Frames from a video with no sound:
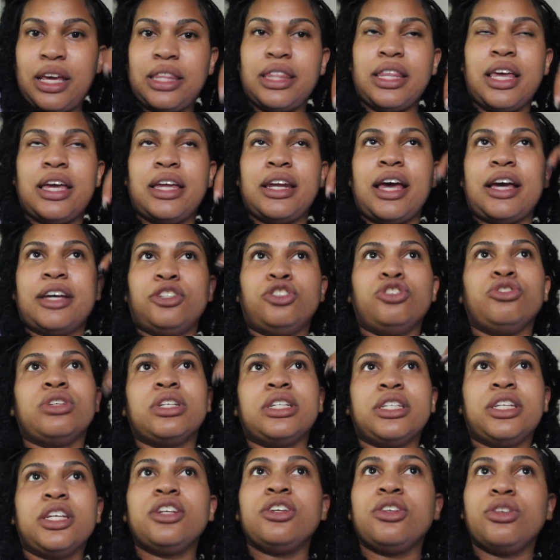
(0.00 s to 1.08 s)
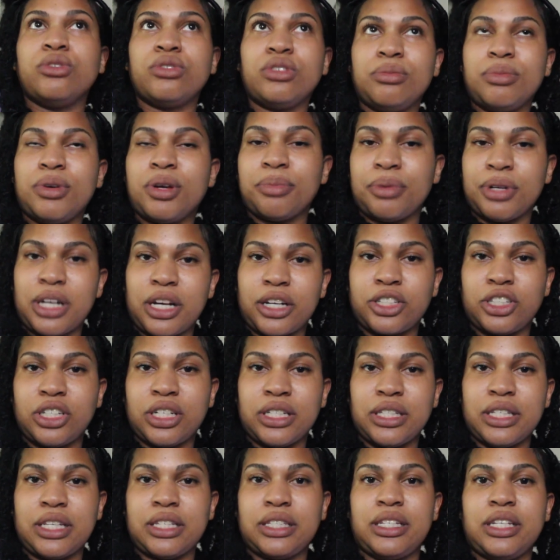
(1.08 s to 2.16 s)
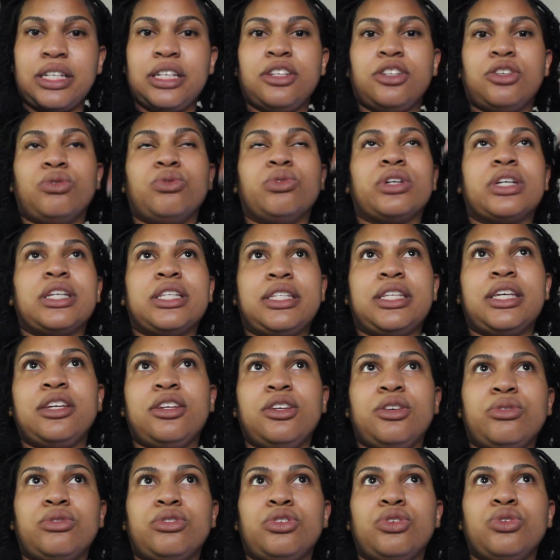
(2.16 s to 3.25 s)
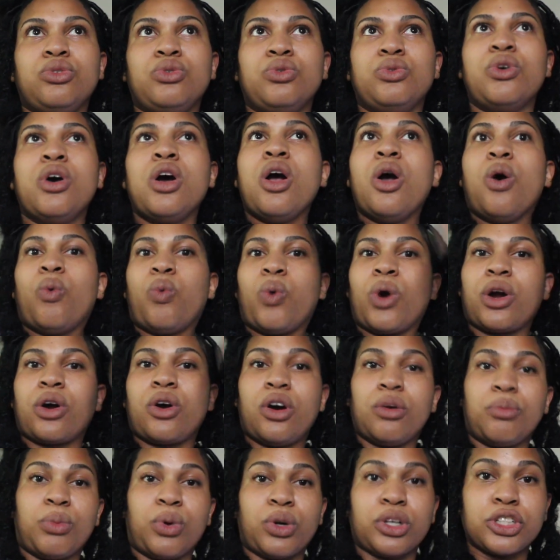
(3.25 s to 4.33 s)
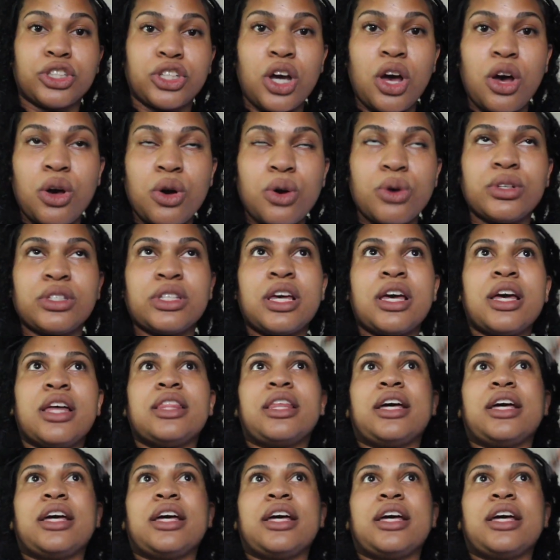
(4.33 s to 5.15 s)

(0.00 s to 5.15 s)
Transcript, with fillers: and then as you continue to be a production assistant, you will continue to work on more shows.